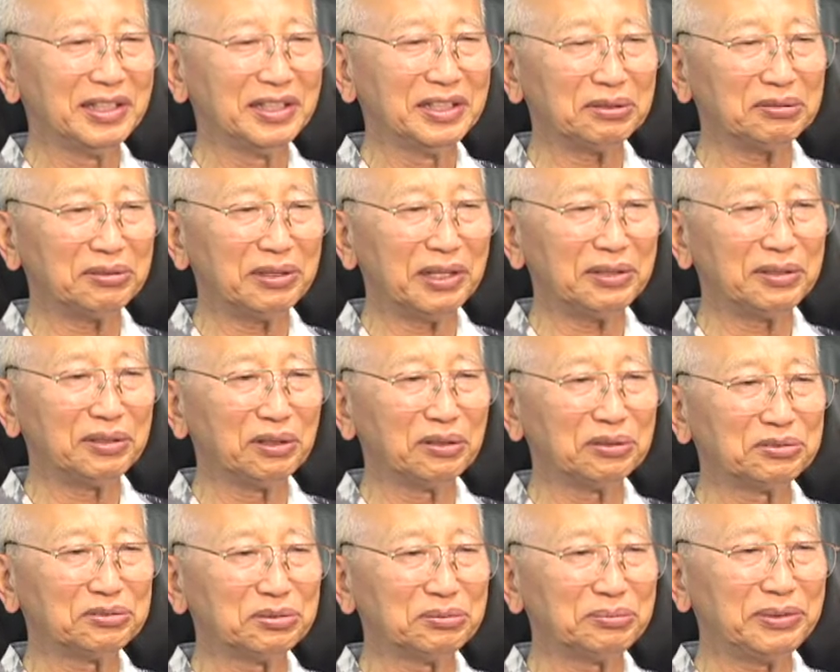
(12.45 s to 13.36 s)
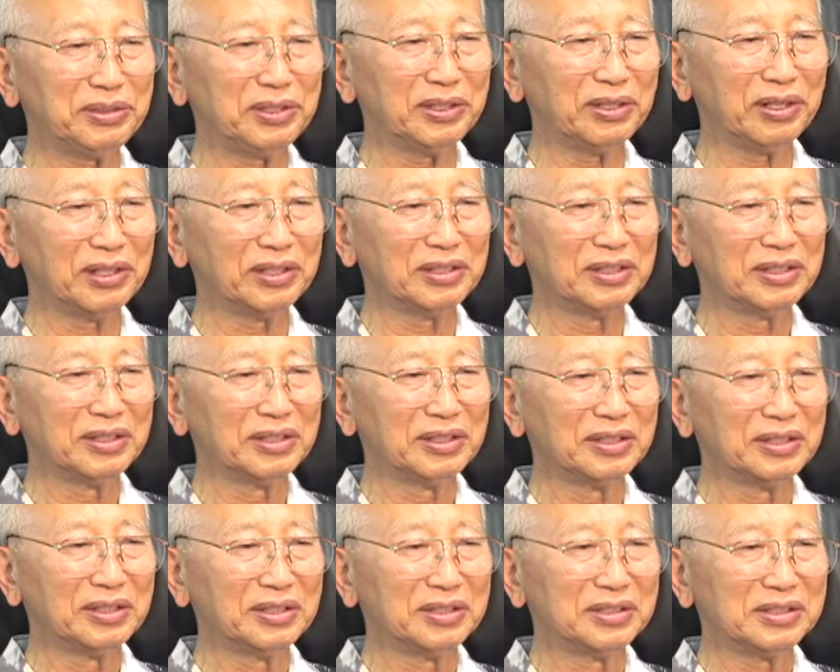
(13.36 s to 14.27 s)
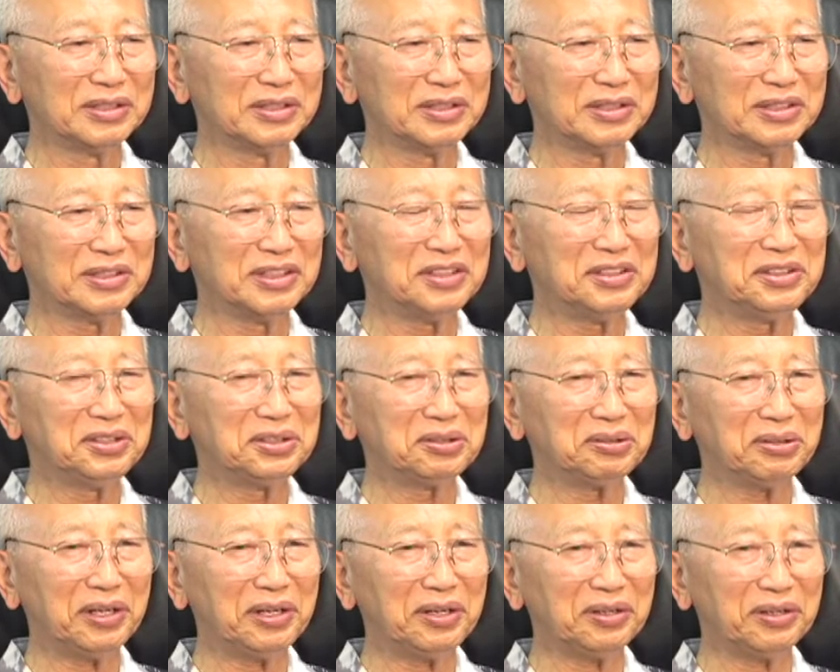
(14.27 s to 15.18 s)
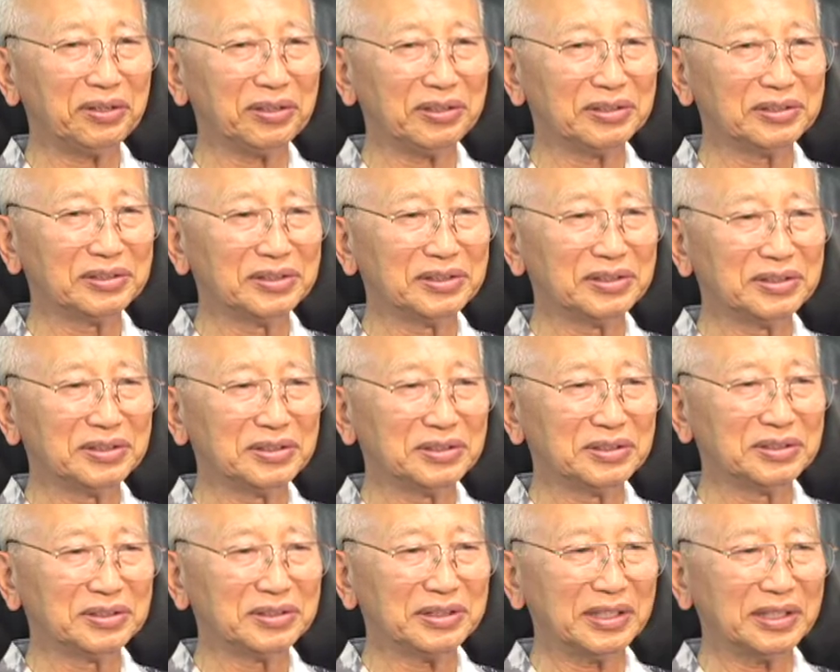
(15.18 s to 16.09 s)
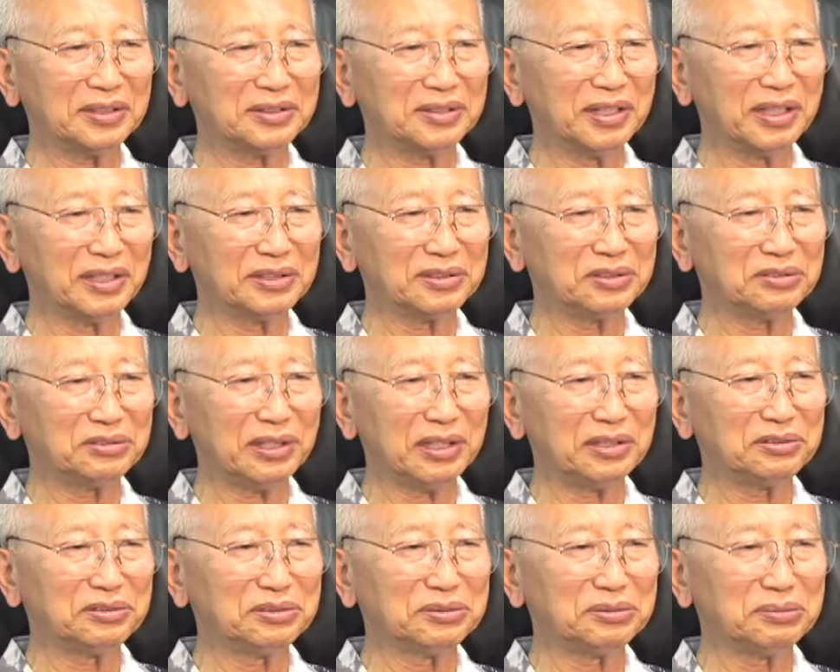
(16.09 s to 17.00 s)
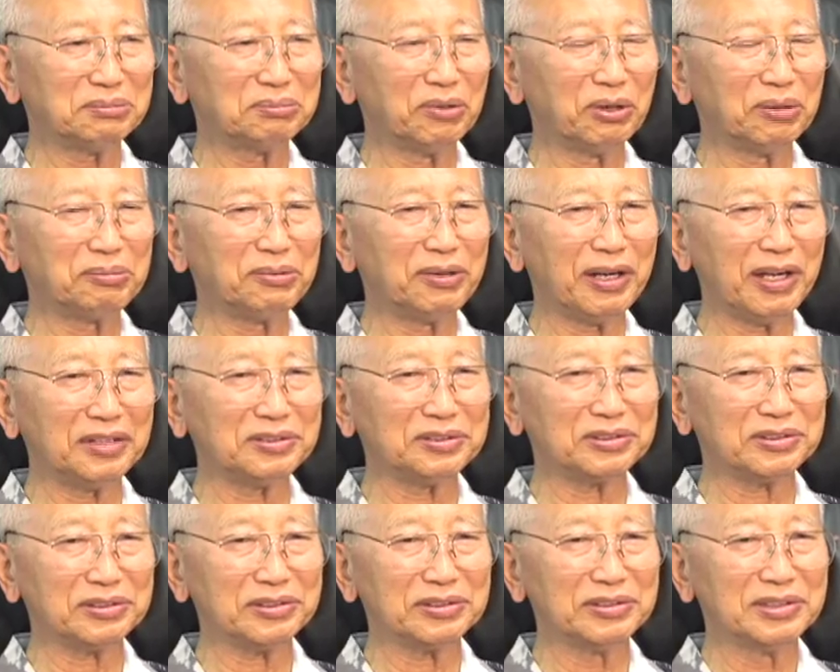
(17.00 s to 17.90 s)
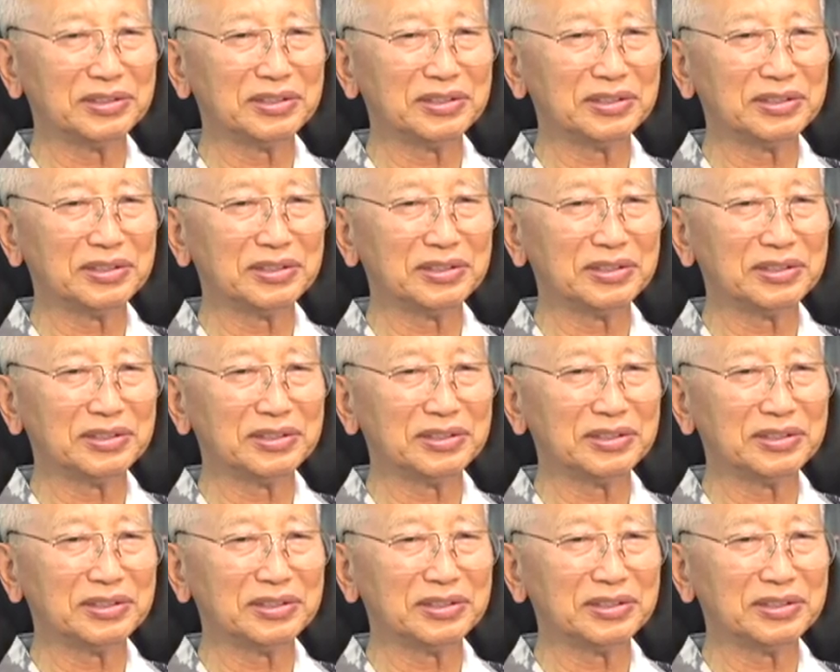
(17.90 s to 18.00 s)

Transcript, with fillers: We are known to be an integrator and uh, try to be mobilizer.